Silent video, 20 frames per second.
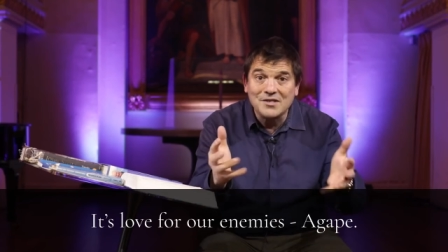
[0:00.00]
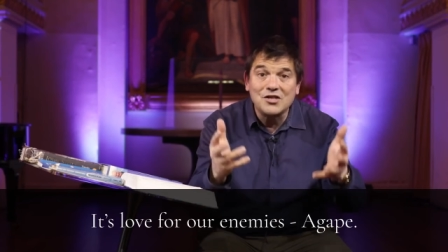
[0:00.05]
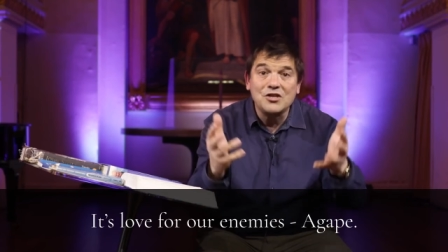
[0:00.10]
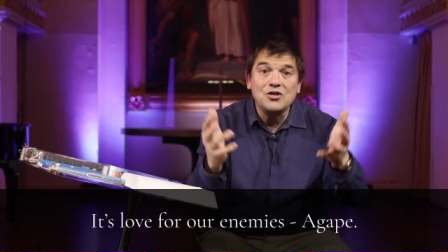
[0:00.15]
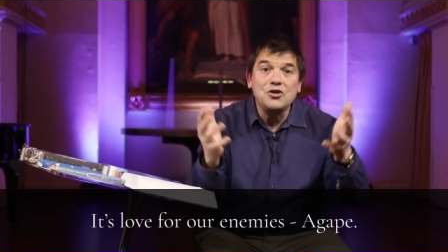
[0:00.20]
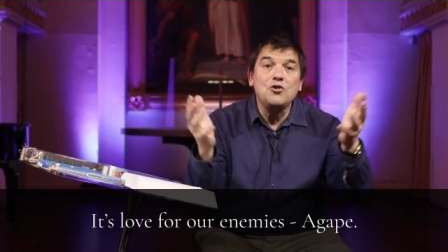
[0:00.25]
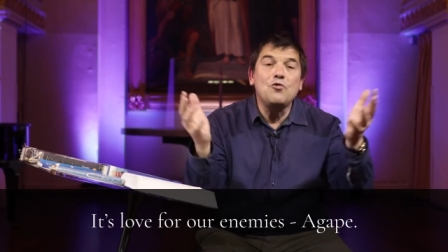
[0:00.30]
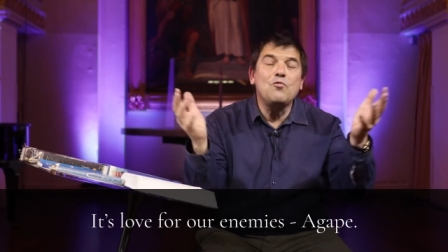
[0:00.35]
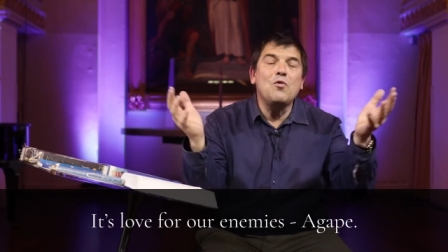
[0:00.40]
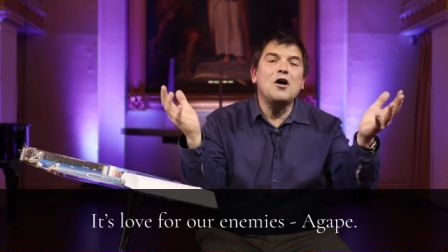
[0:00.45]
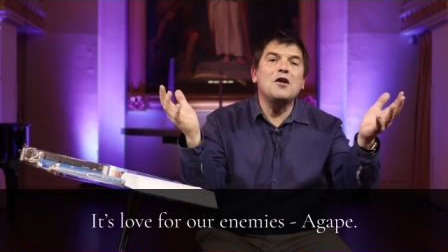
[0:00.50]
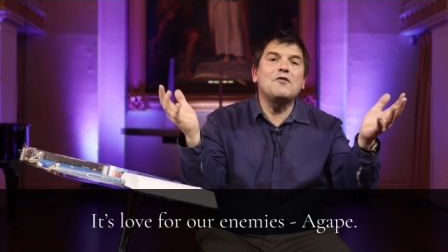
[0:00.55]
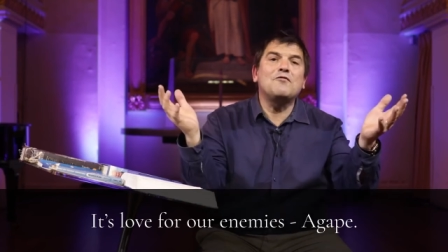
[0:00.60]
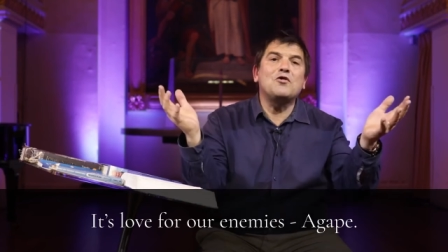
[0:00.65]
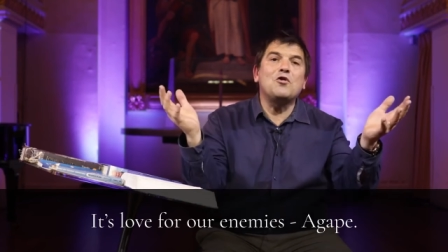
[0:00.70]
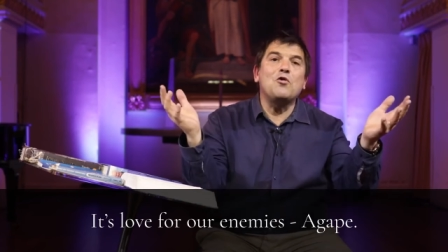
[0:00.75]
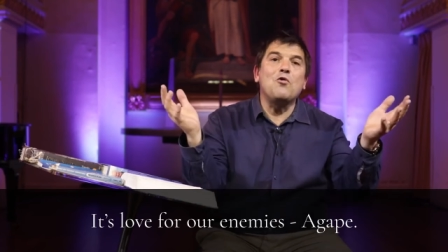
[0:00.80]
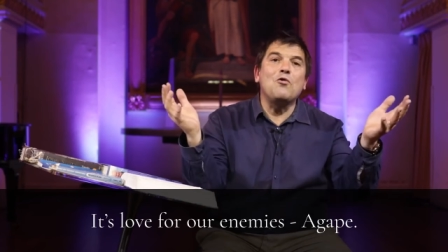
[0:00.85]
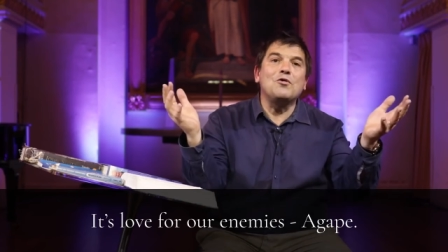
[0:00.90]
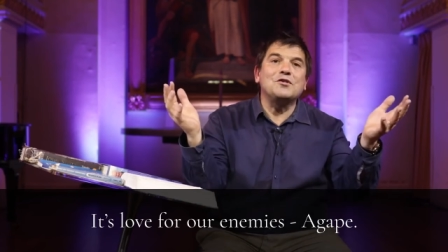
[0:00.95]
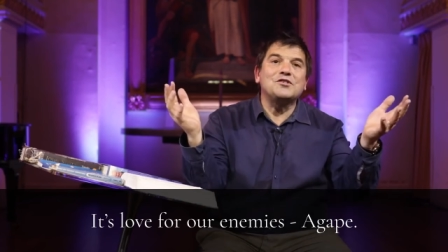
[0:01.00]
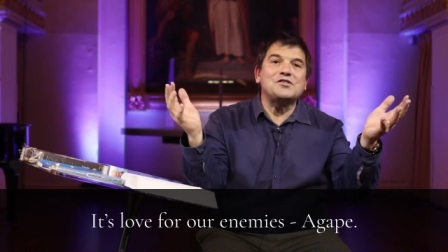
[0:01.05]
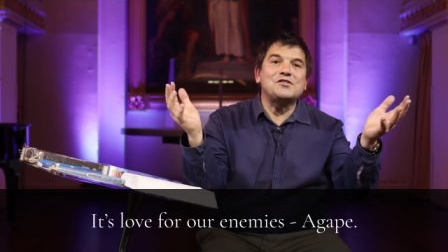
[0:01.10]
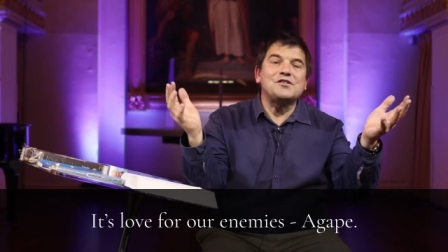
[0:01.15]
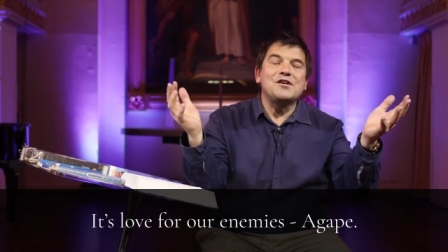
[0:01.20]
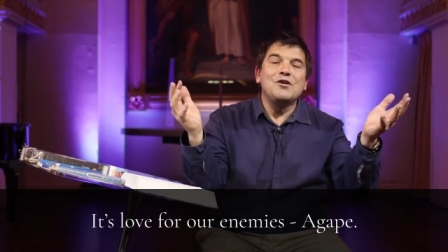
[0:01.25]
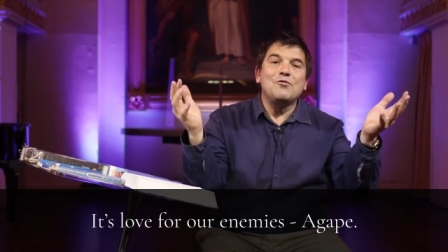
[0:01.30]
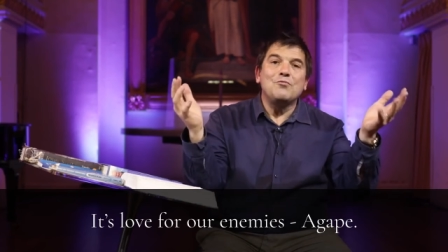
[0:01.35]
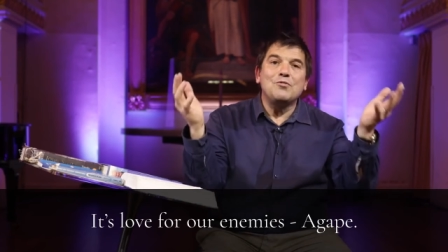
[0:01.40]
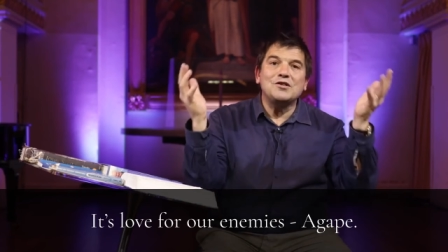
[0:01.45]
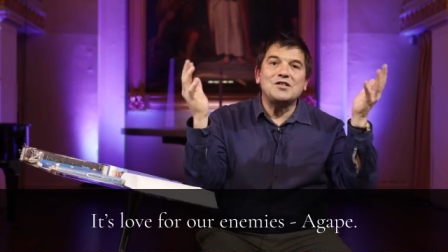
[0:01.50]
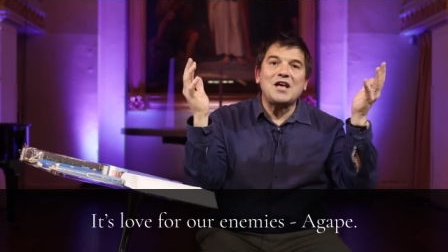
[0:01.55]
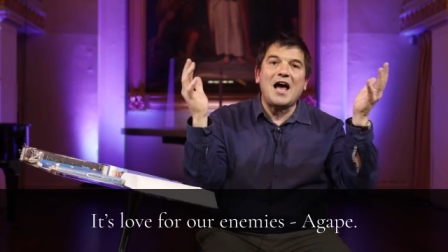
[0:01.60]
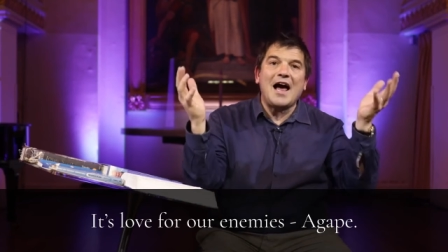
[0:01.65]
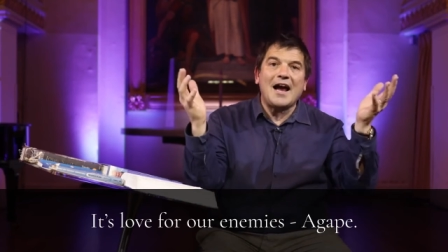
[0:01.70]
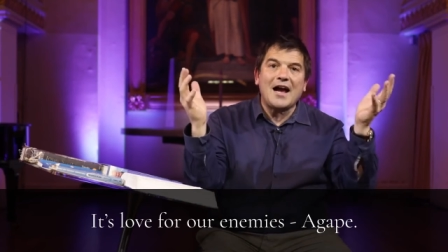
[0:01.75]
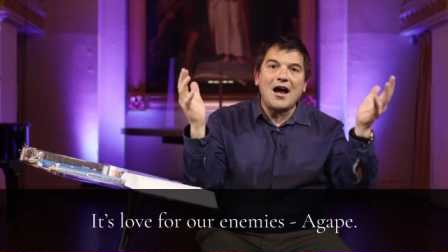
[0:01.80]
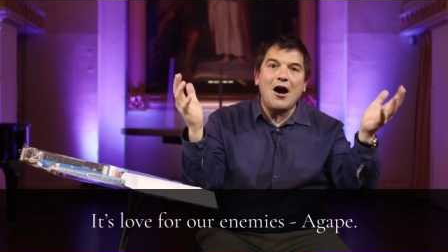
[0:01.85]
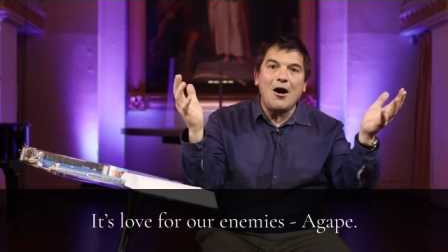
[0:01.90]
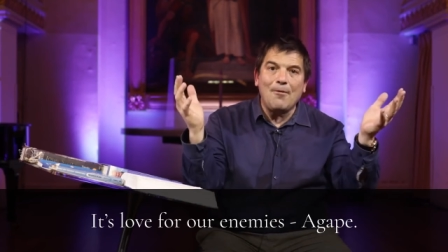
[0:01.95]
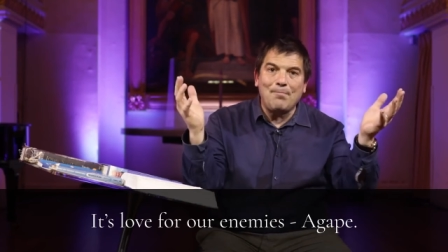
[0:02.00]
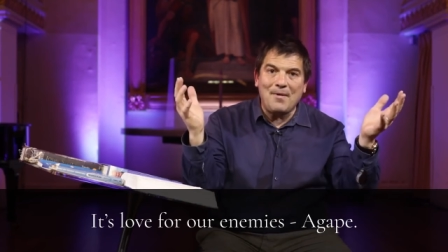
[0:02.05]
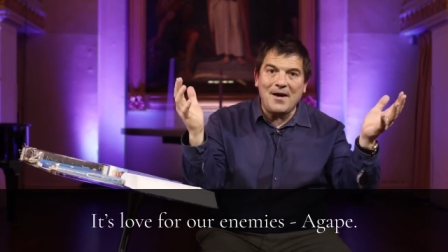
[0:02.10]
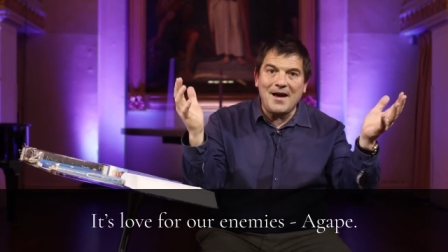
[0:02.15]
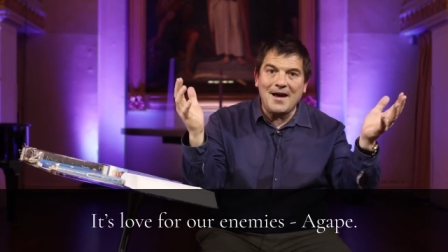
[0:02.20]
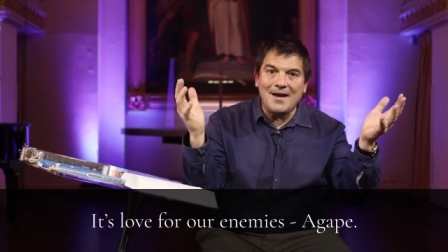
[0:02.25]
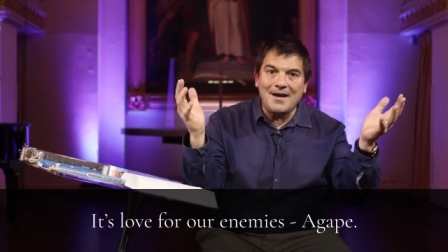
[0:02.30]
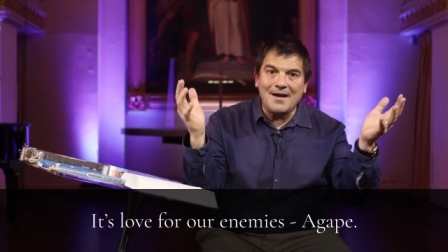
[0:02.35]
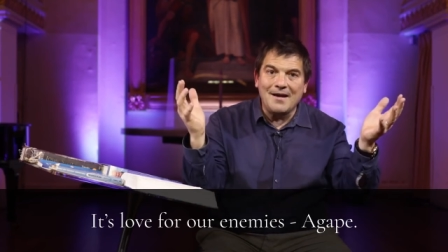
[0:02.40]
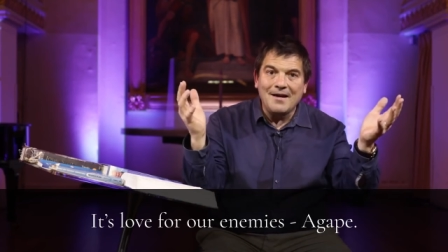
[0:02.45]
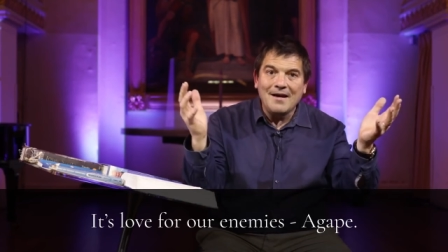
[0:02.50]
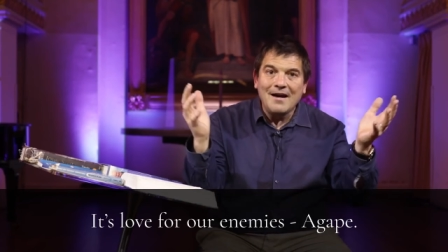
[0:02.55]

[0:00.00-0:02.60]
The new word, of course, was agape.